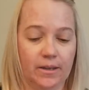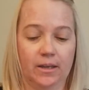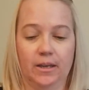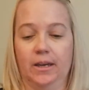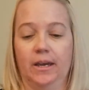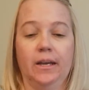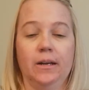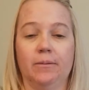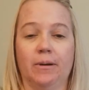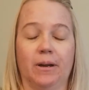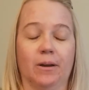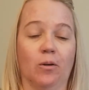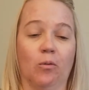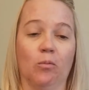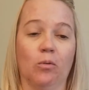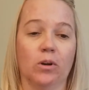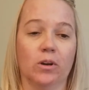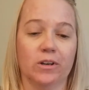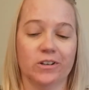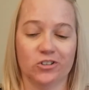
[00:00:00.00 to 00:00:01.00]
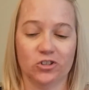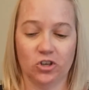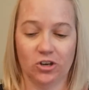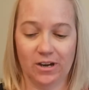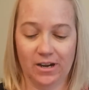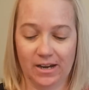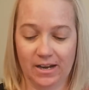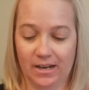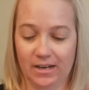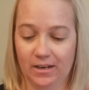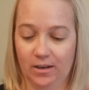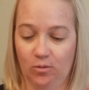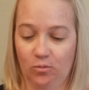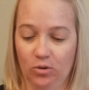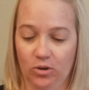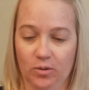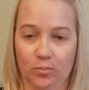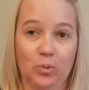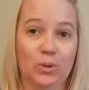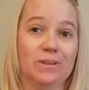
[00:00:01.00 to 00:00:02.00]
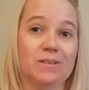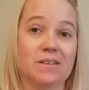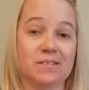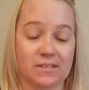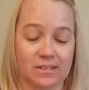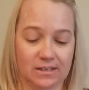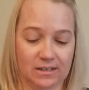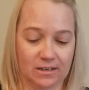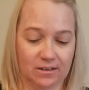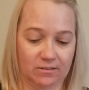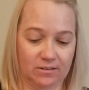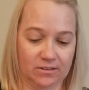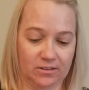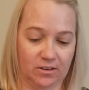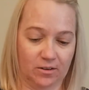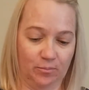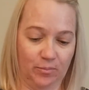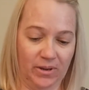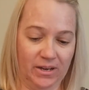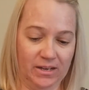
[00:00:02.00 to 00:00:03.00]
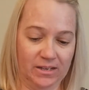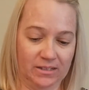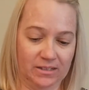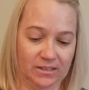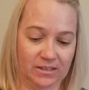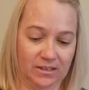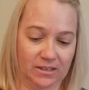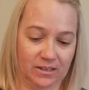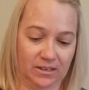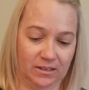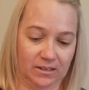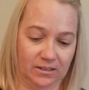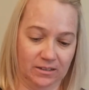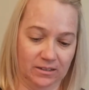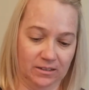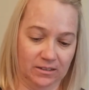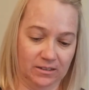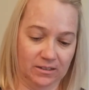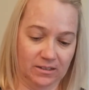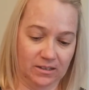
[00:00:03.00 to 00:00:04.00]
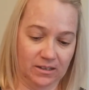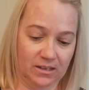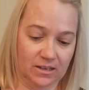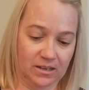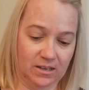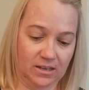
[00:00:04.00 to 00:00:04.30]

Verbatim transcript: Anyway, we're gonna put this down as our base because